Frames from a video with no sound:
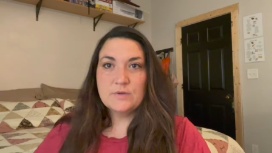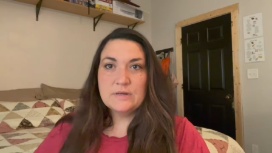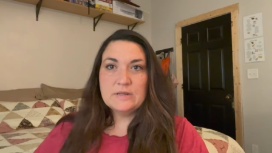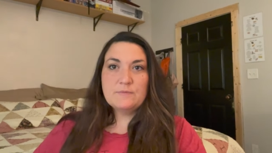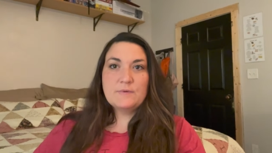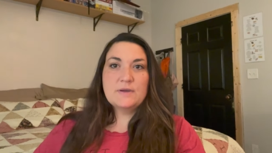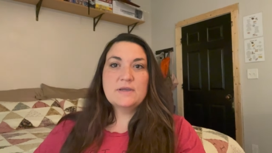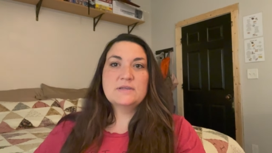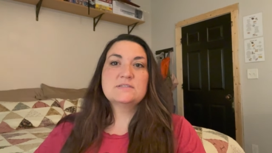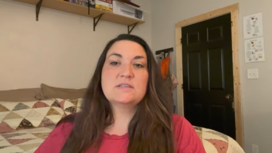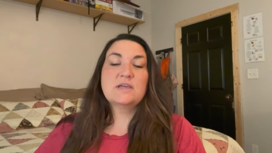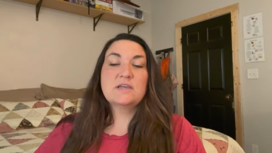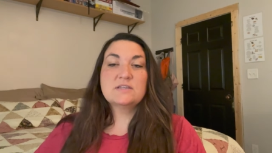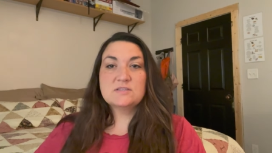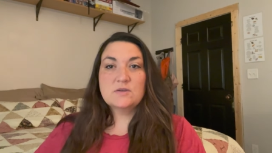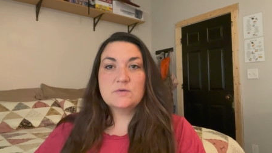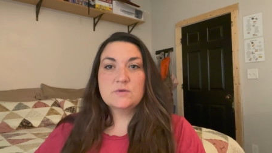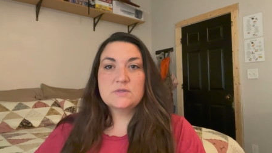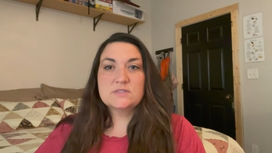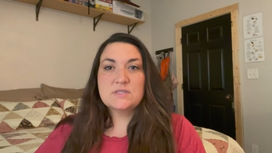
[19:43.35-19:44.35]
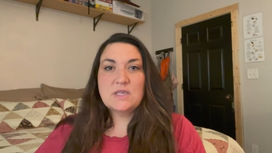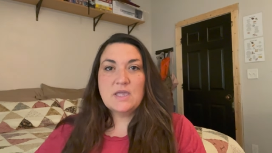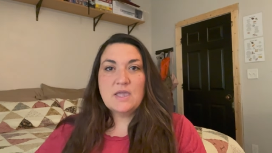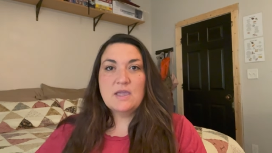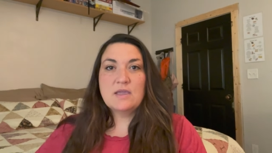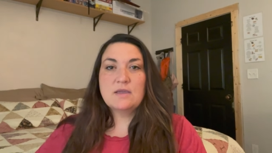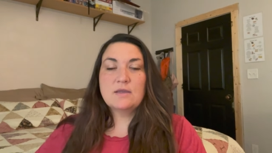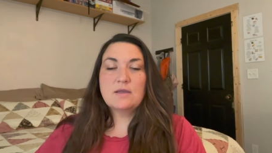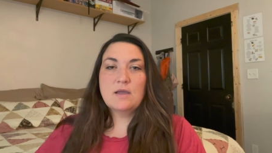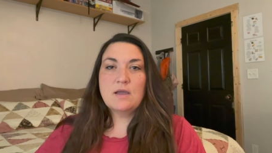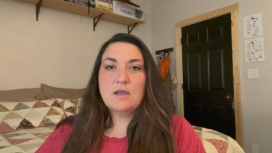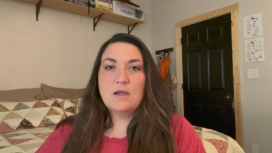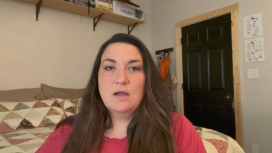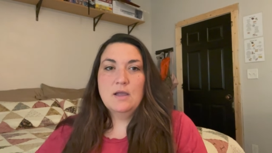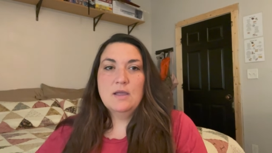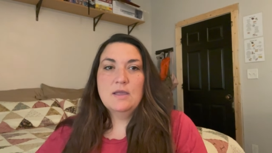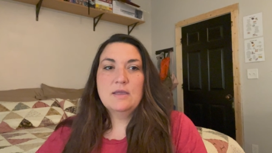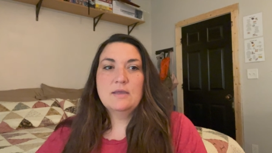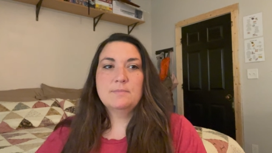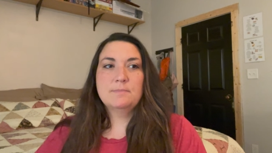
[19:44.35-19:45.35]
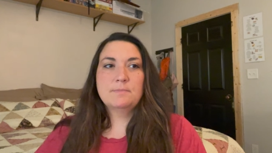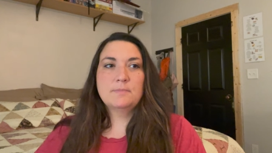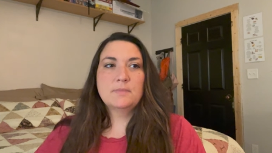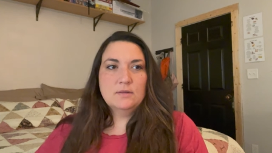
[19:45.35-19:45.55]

anyways, as I was saying, I'm